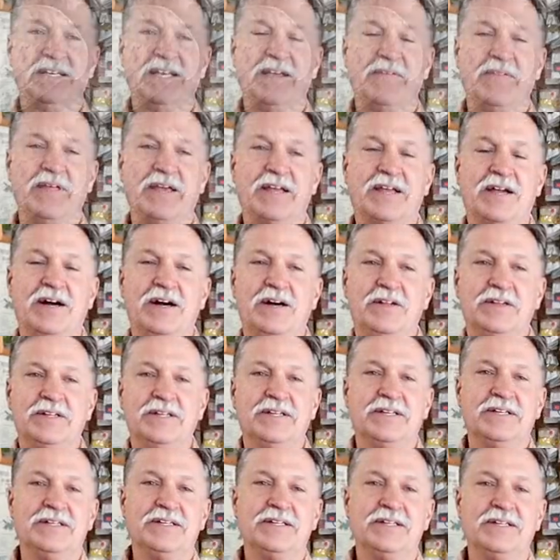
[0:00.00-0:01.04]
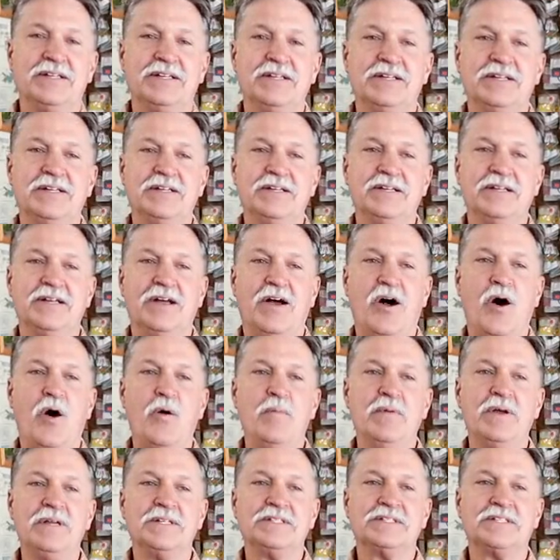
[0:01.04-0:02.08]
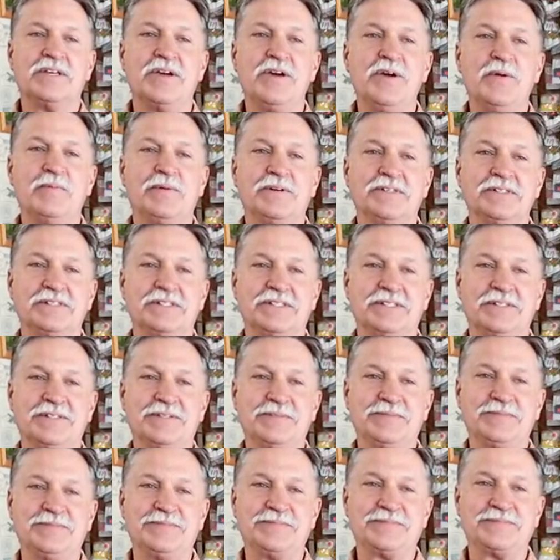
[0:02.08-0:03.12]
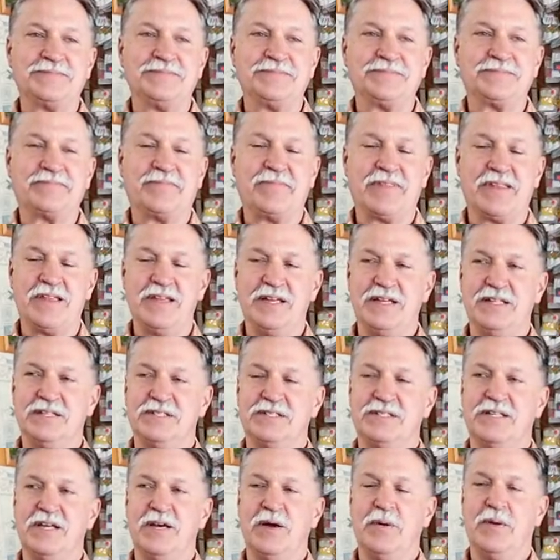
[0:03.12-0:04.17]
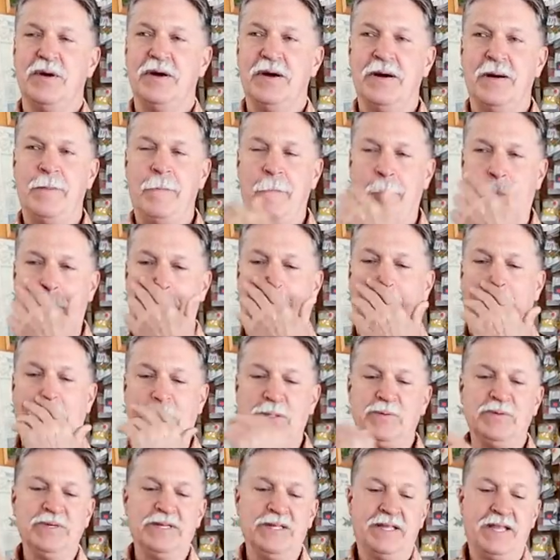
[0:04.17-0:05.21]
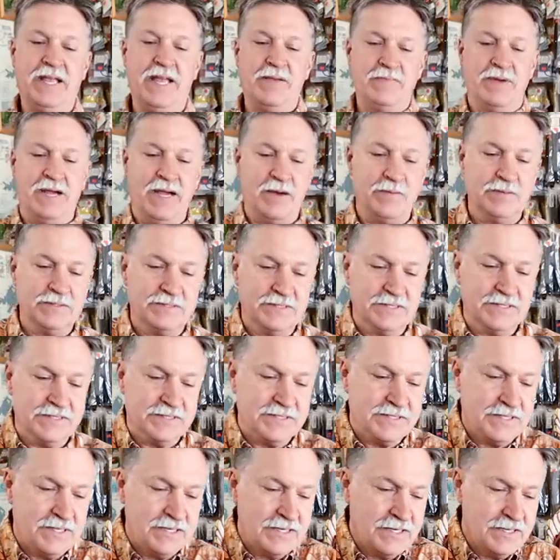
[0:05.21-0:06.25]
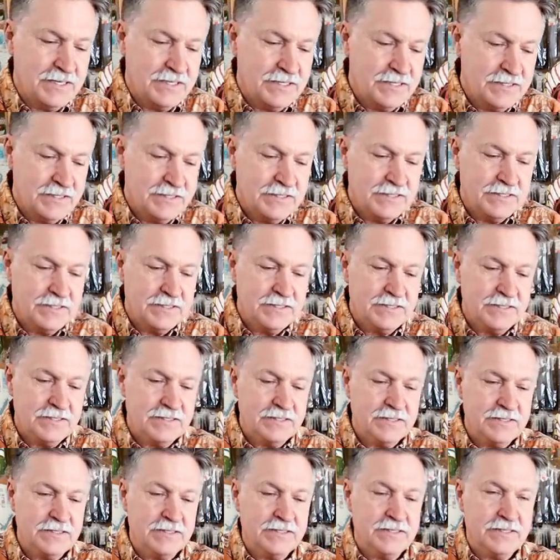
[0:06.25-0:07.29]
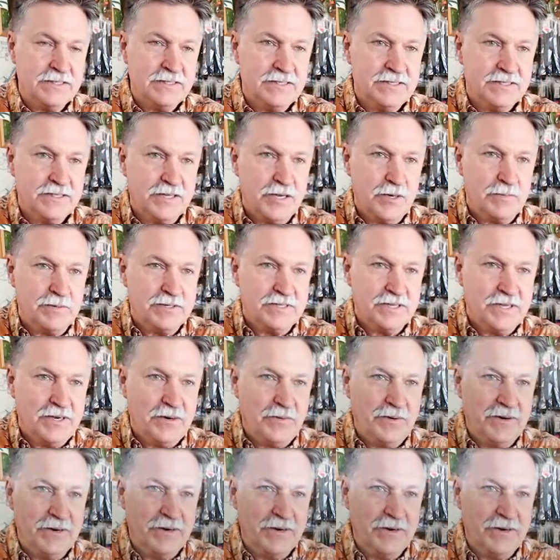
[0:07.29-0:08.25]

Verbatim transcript: and they called it Old Man's Goobers. And so uh, that's when it came out with this uh, goober tail